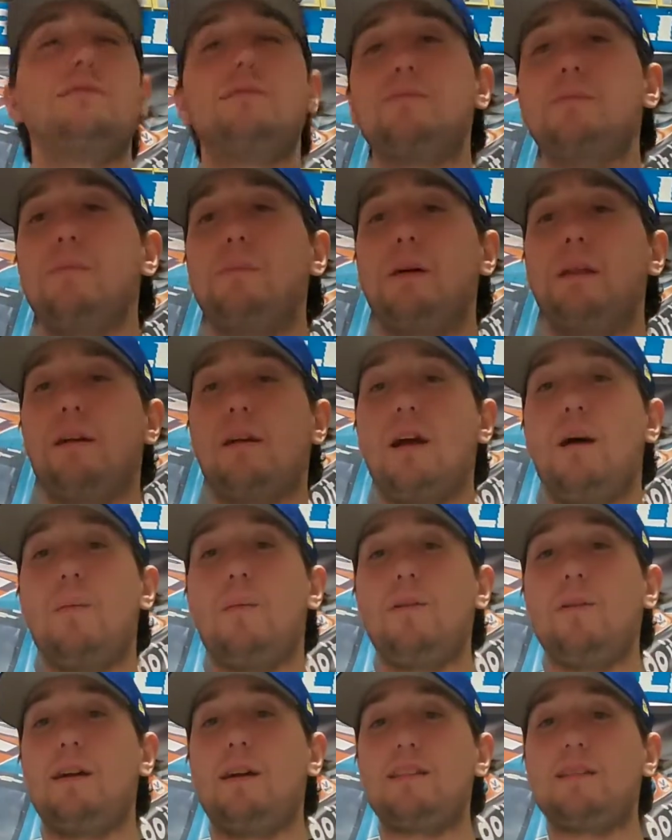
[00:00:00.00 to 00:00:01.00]
It's been a
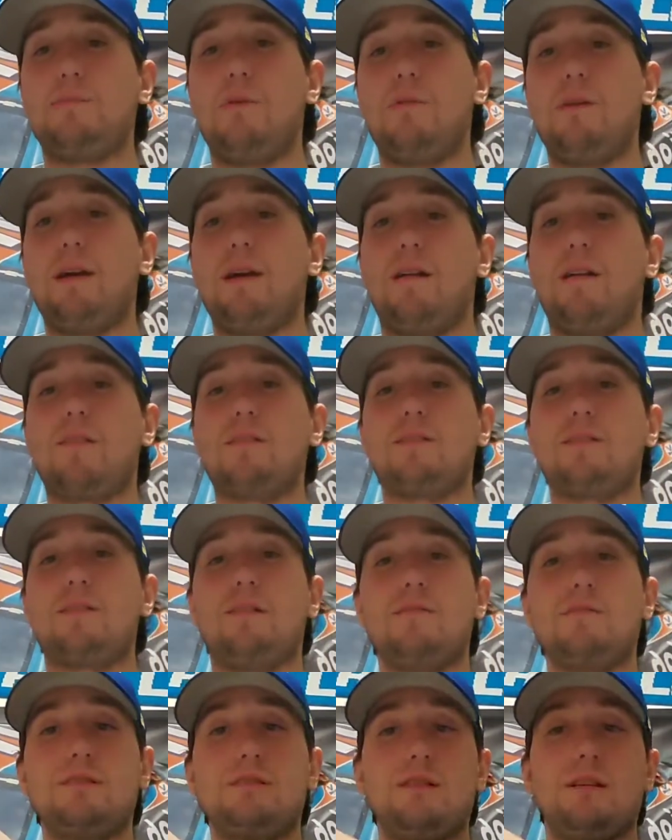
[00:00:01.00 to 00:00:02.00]
couple days, but we got
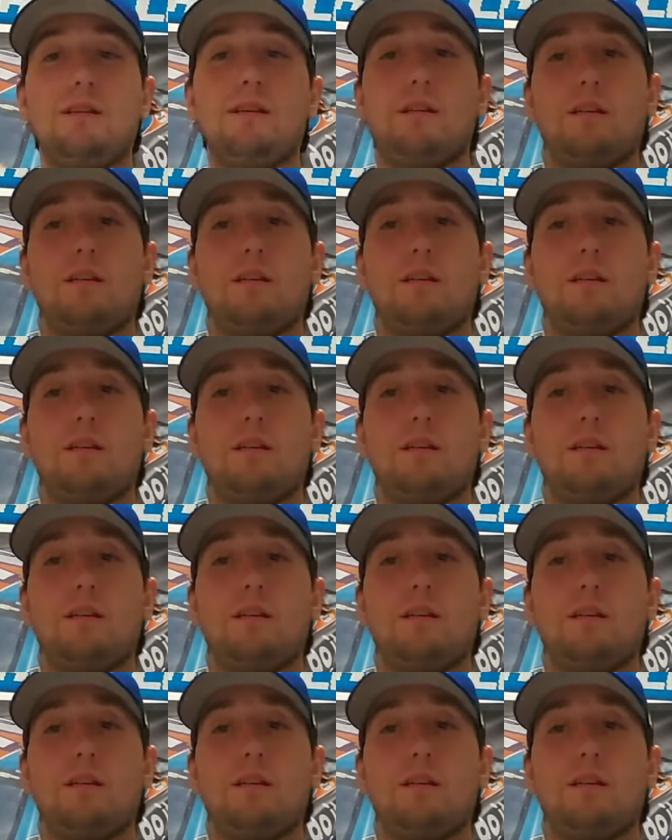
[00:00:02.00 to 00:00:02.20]
ourselves